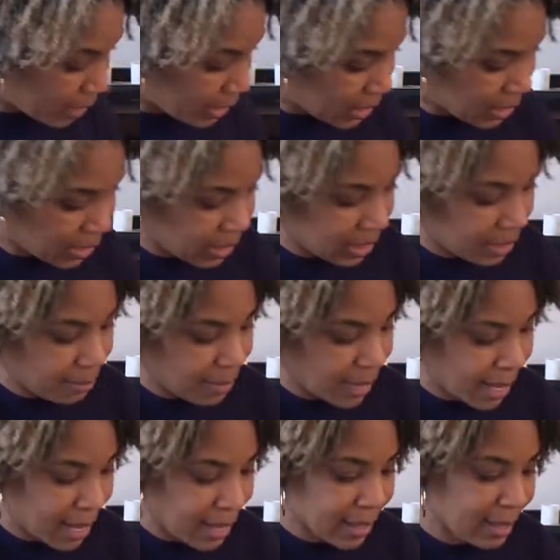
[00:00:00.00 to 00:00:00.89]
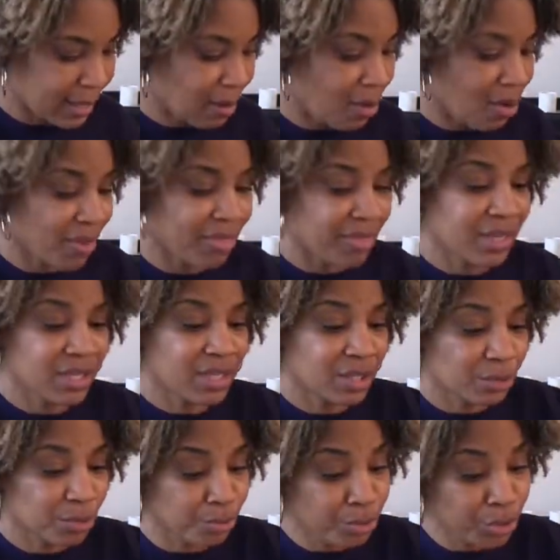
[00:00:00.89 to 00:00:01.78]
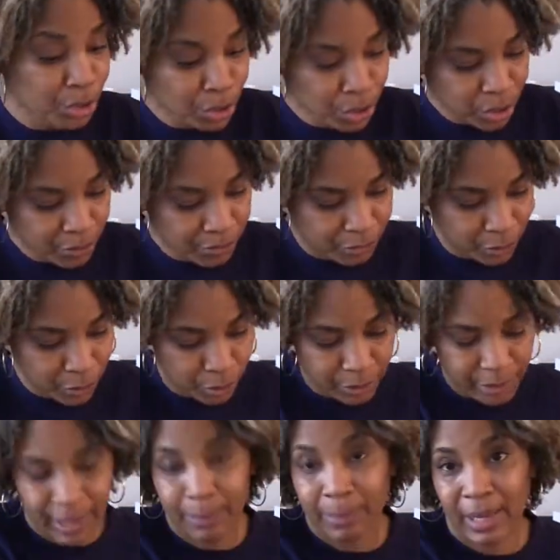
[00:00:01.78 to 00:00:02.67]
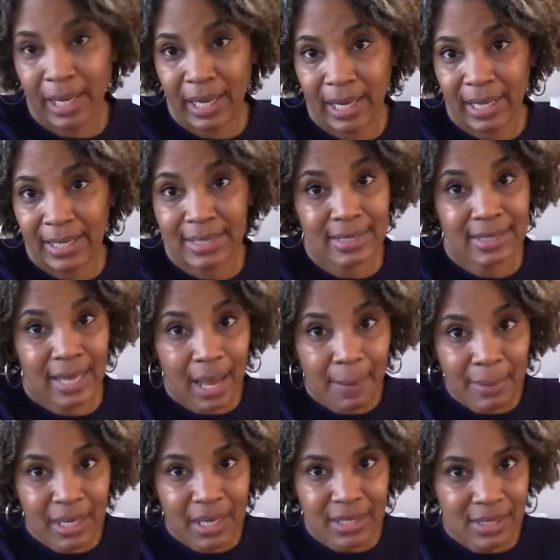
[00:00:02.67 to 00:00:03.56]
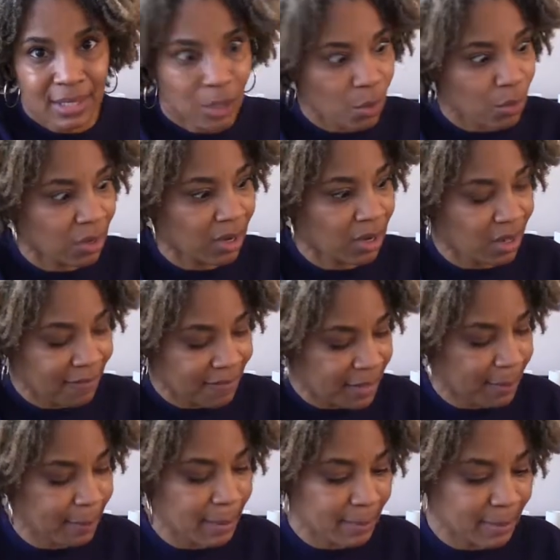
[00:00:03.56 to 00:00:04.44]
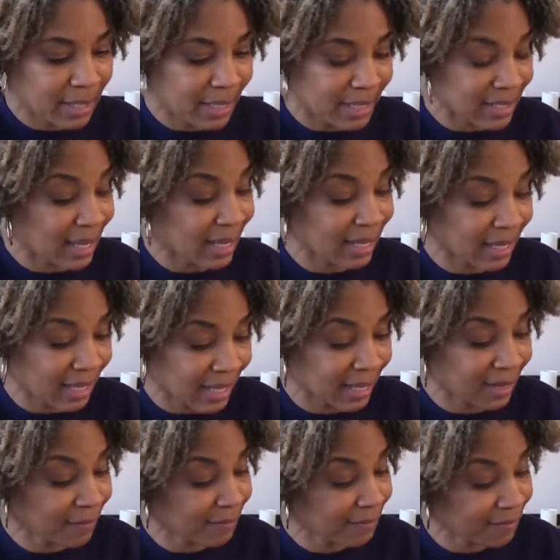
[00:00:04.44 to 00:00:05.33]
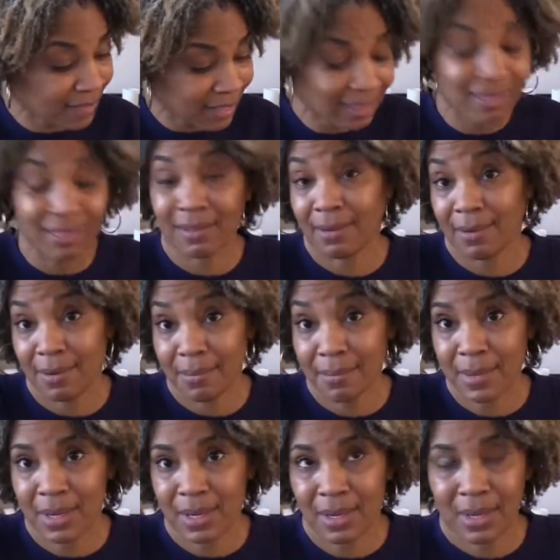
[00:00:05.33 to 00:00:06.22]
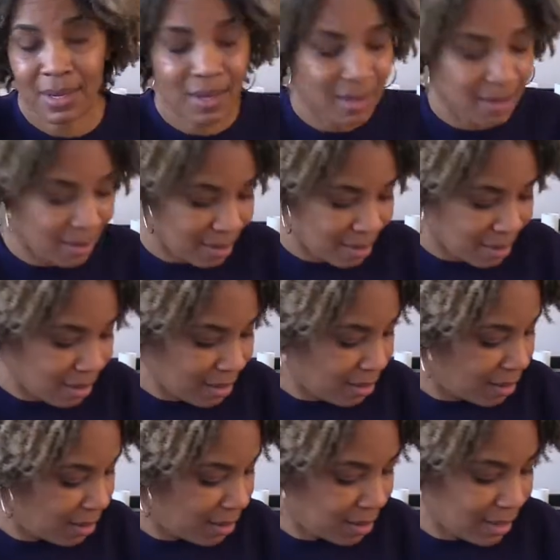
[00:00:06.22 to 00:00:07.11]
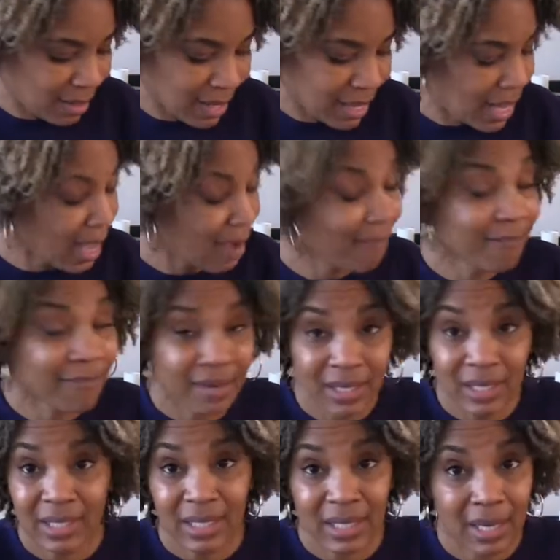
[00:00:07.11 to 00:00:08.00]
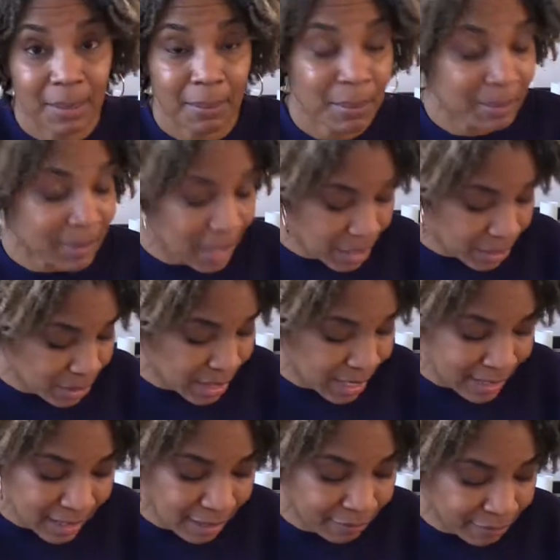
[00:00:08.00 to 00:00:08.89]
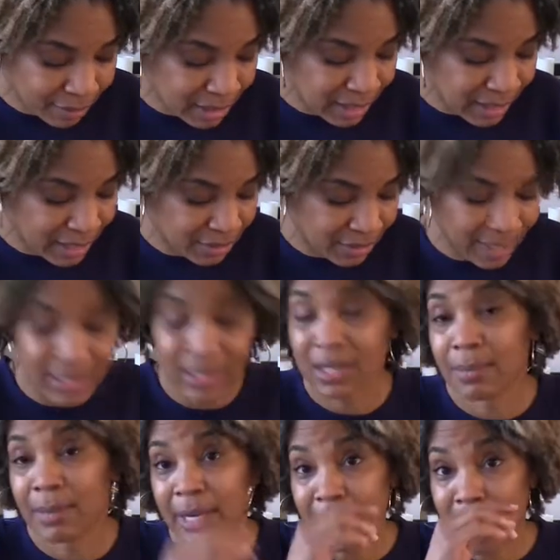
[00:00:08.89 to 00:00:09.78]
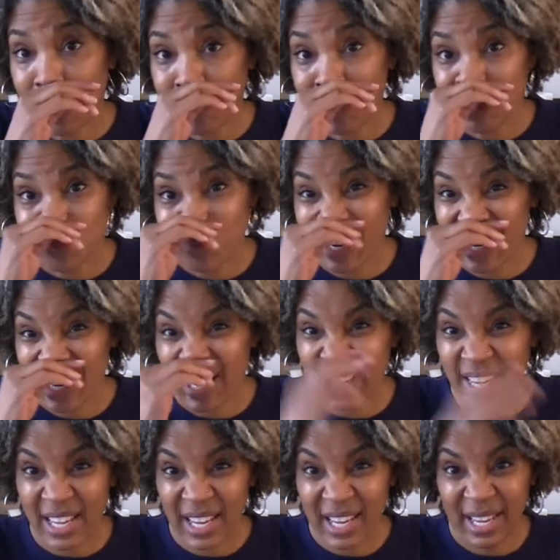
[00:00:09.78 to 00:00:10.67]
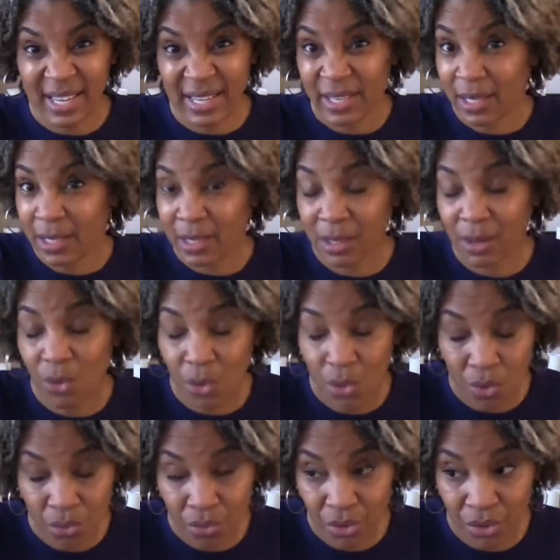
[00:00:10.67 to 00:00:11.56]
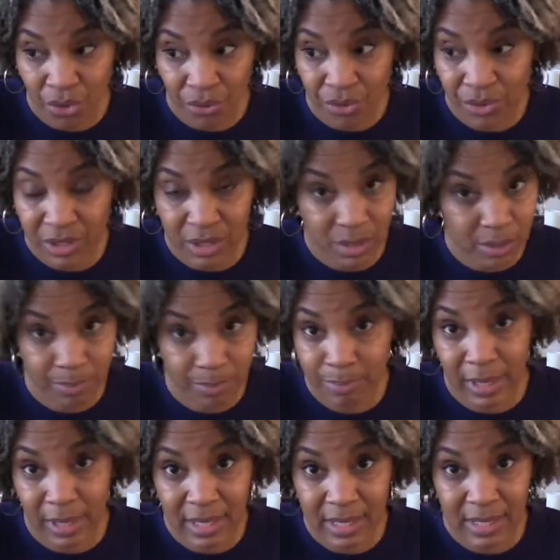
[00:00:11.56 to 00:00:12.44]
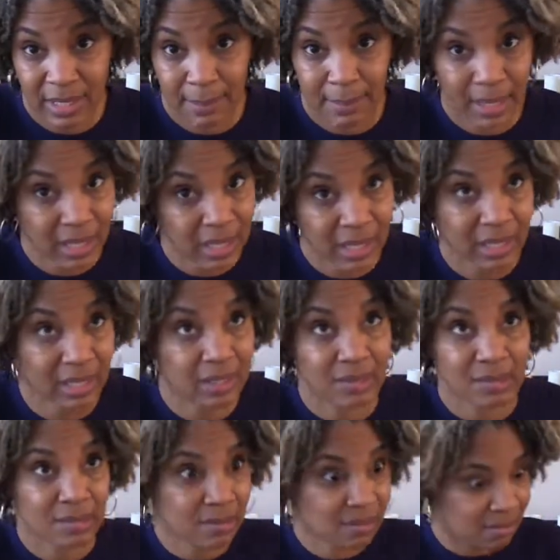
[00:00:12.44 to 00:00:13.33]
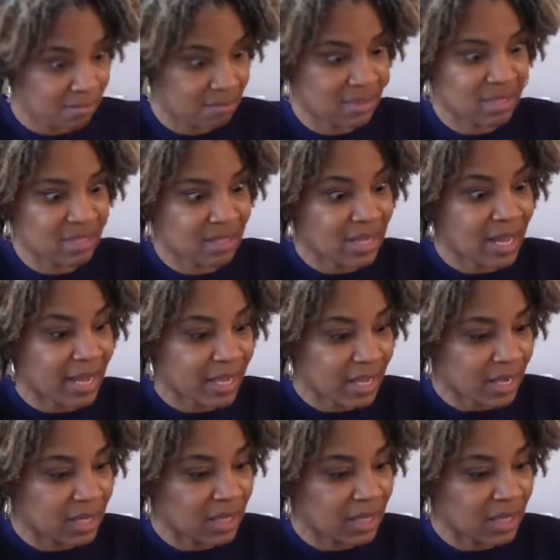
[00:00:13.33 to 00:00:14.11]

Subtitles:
to send back are these beautiful green pants. Not because I don't love them, but because I can't fit them. I'm telling you guys, I really underestimated how much weight I gained over this pandemic. It's like